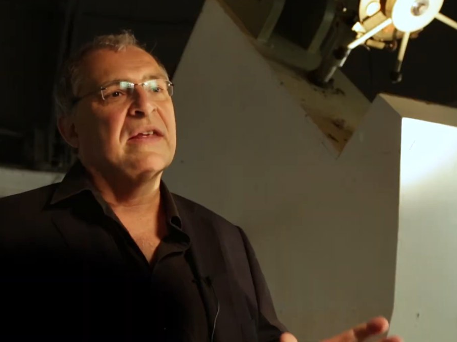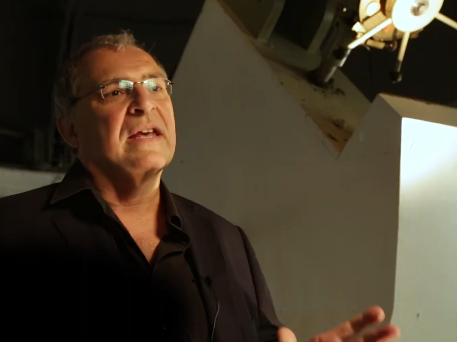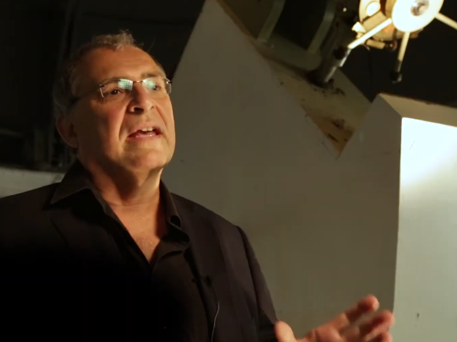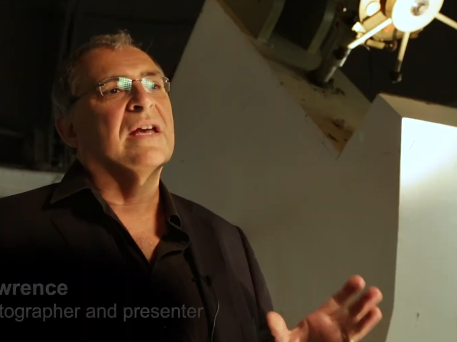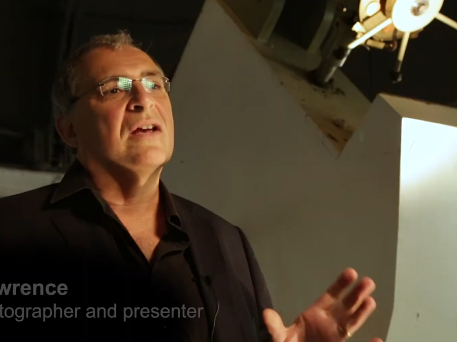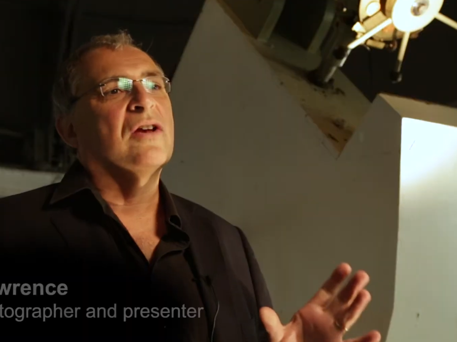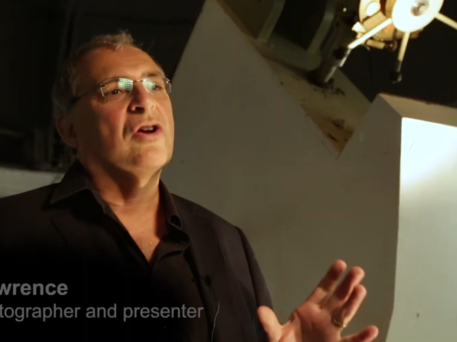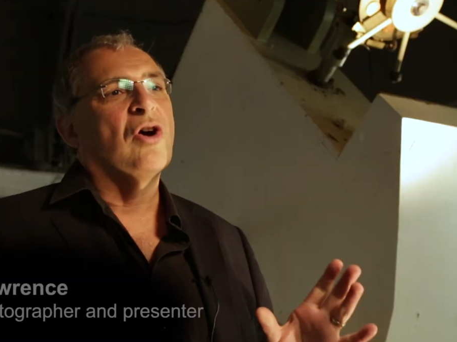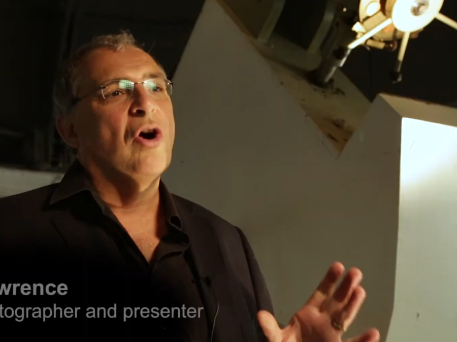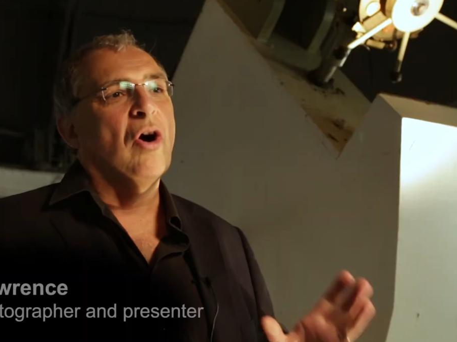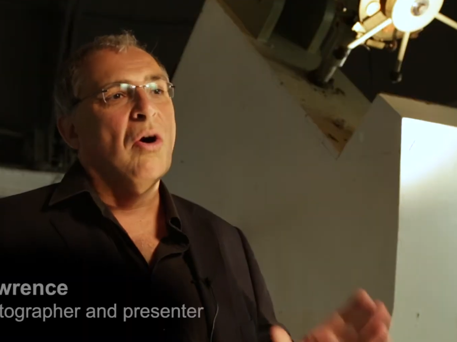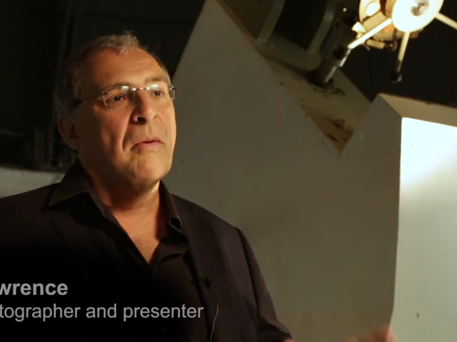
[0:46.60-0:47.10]

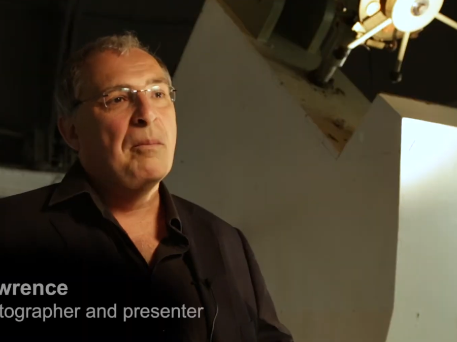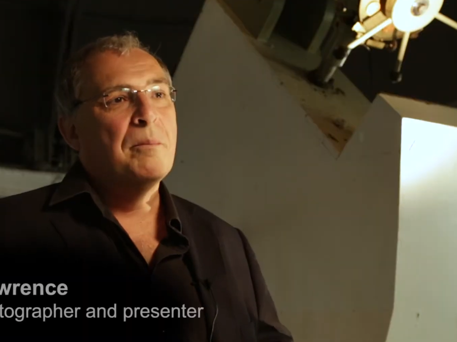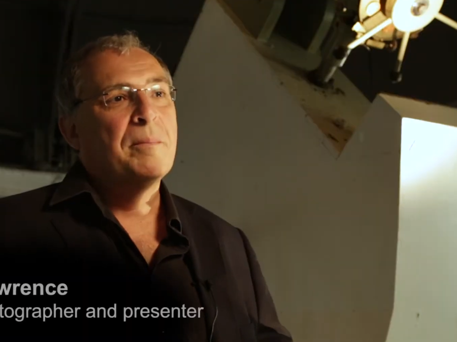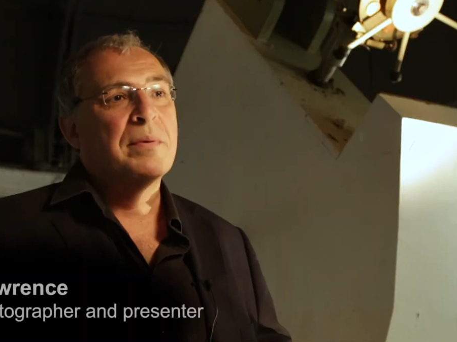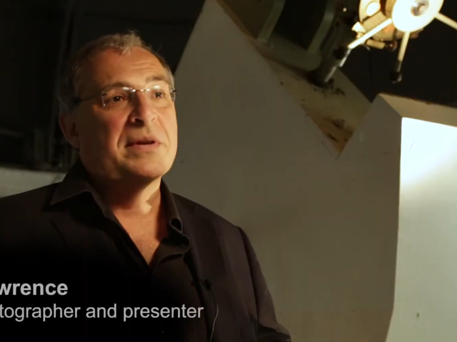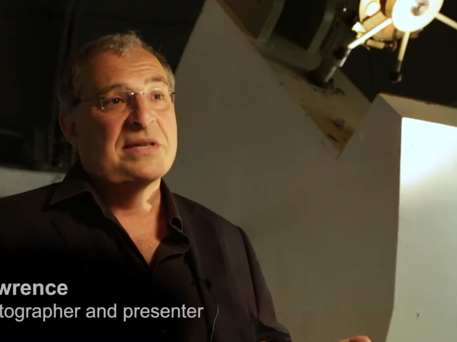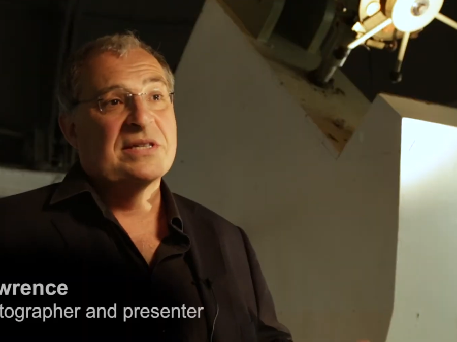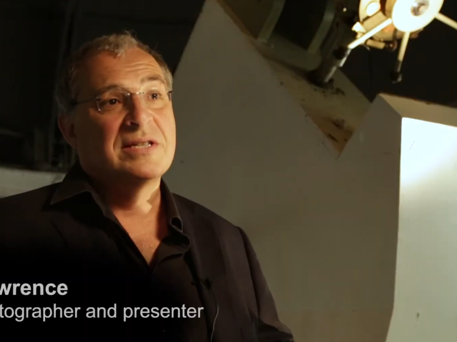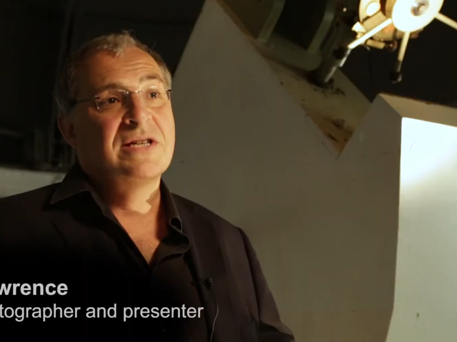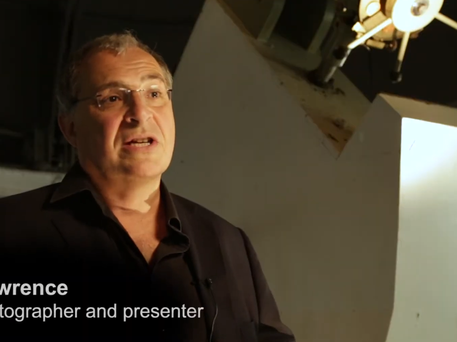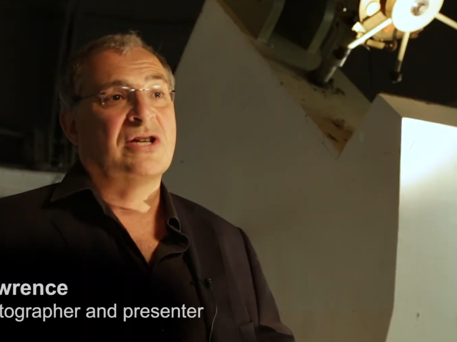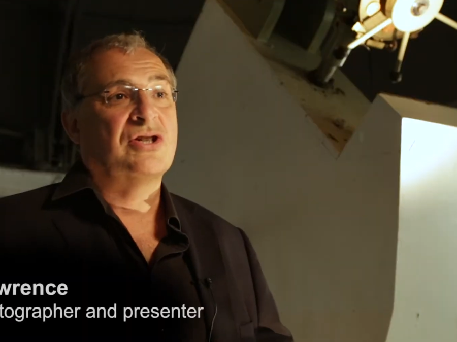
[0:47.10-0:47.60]
the
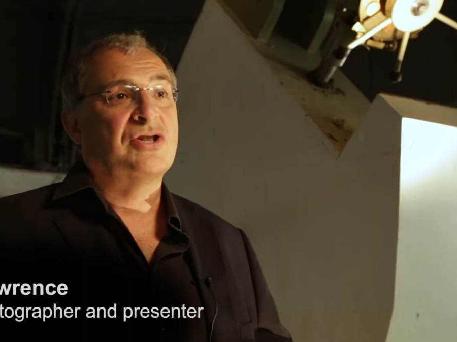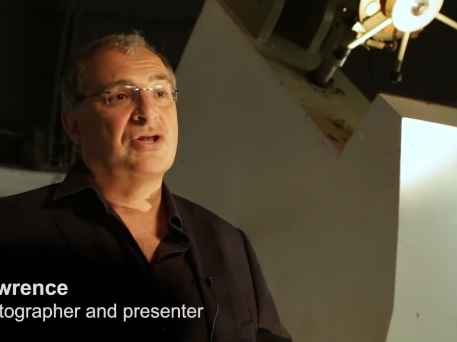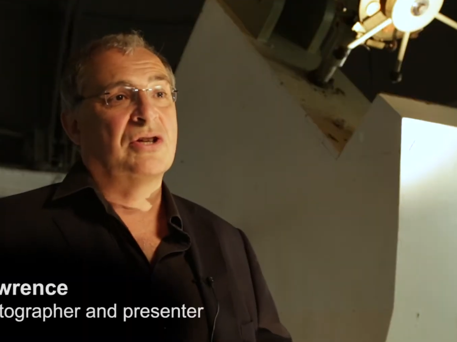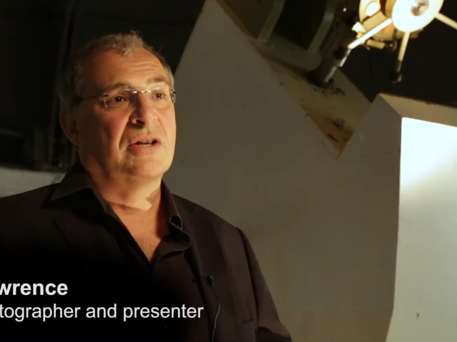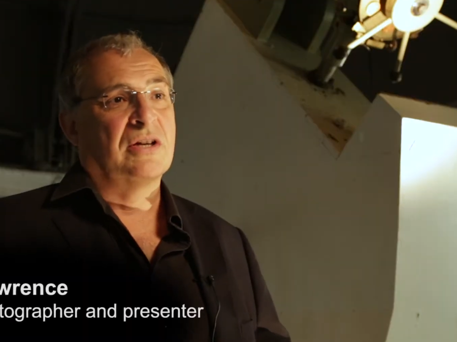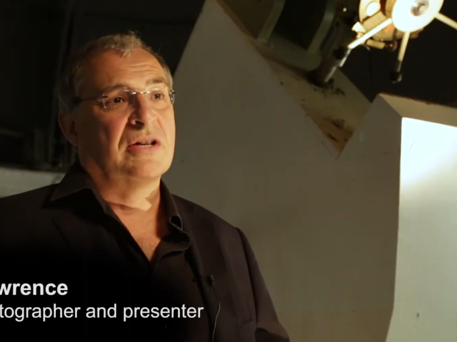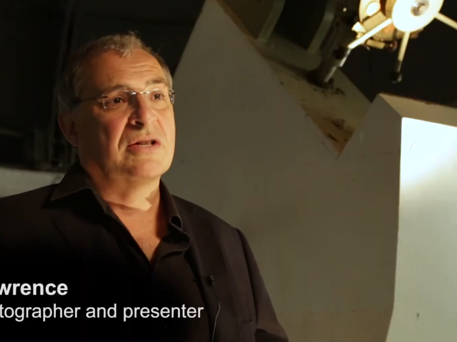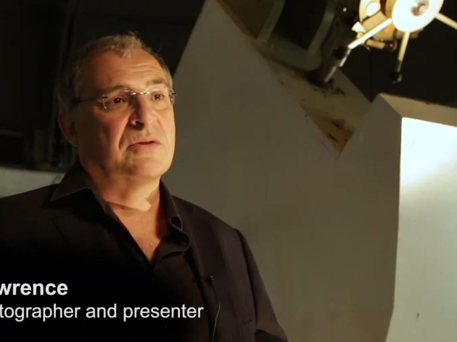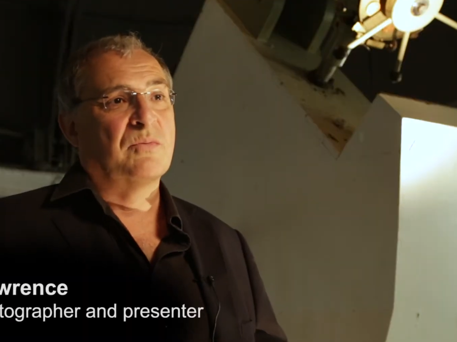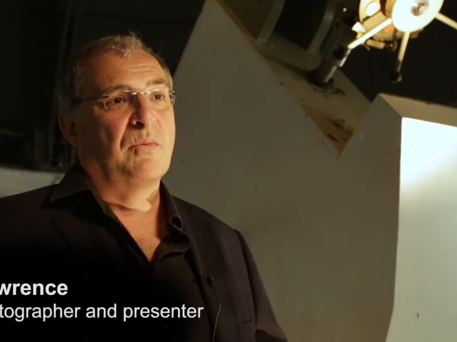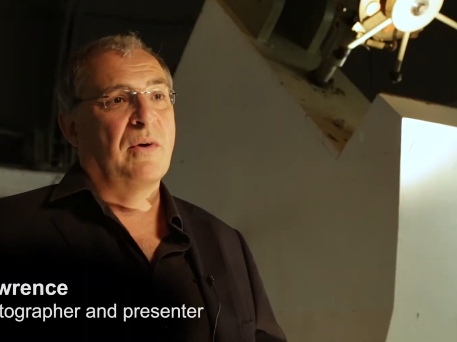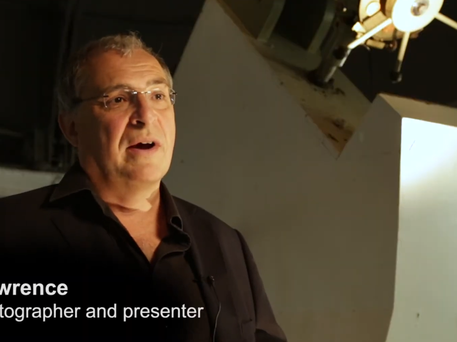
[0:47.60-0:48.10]

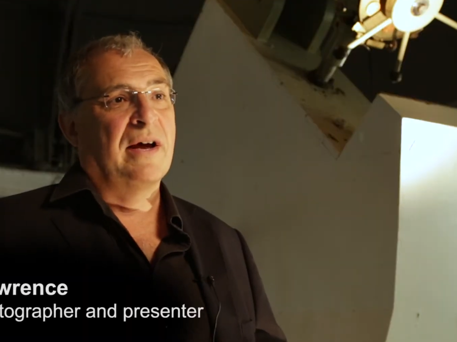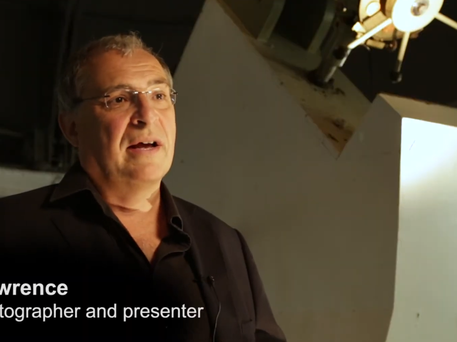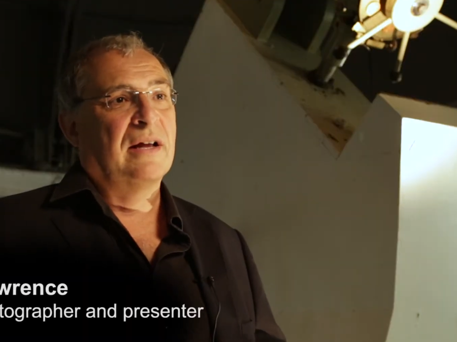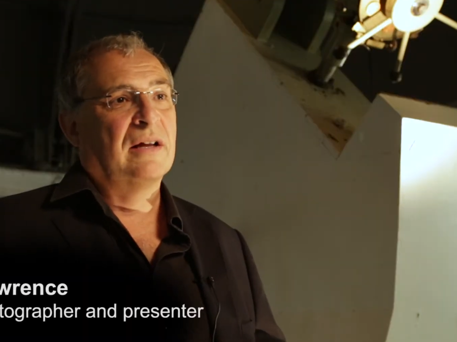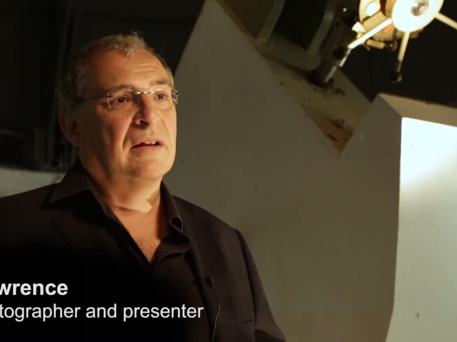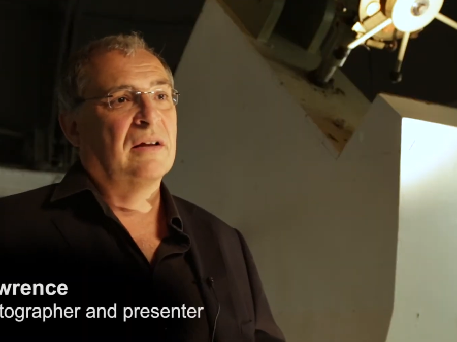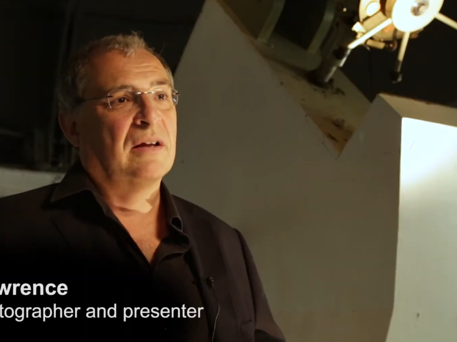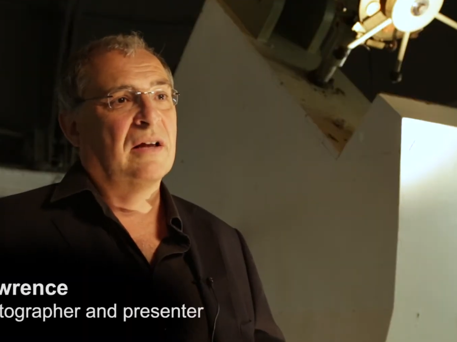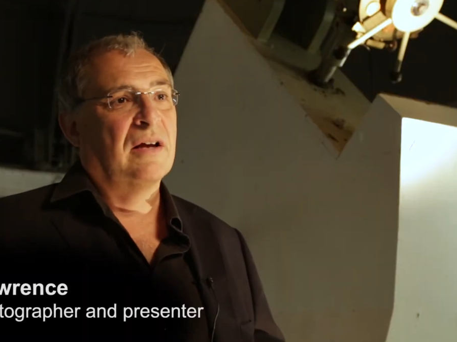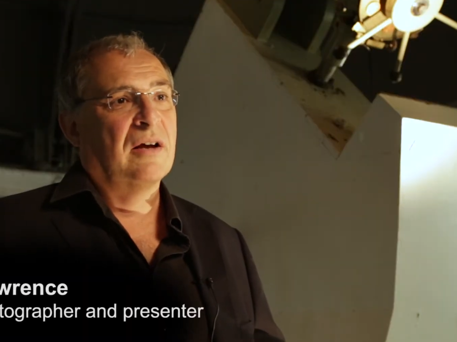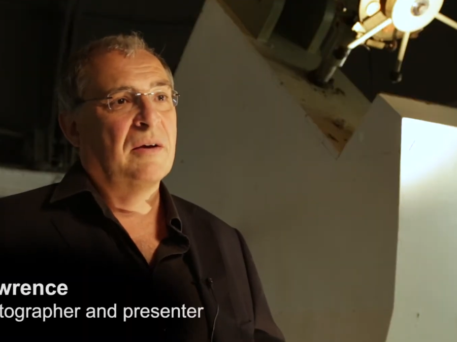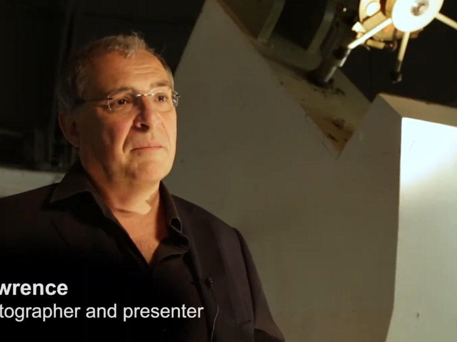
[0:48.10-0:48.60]
composition as
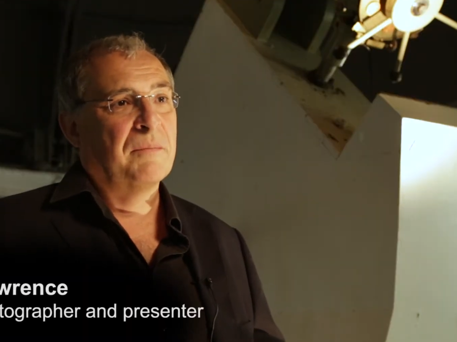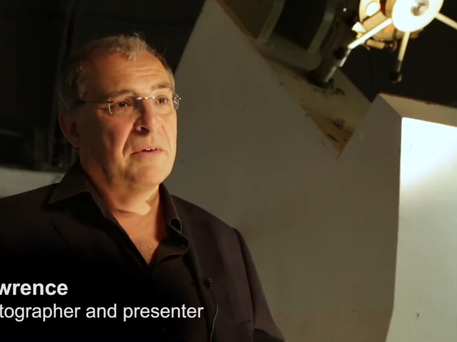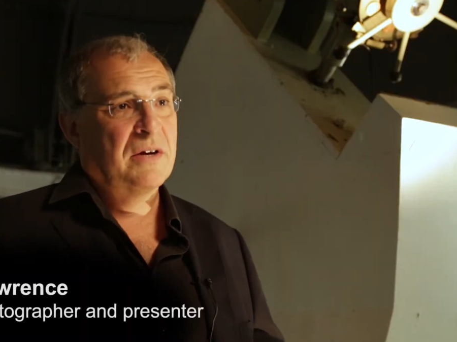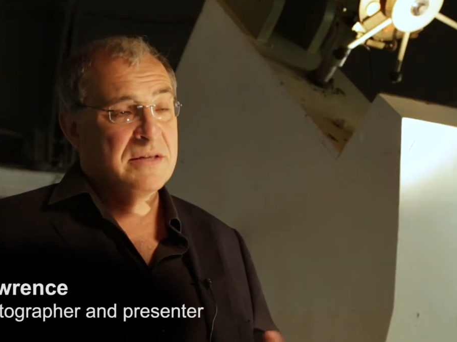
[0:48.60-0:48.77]
well,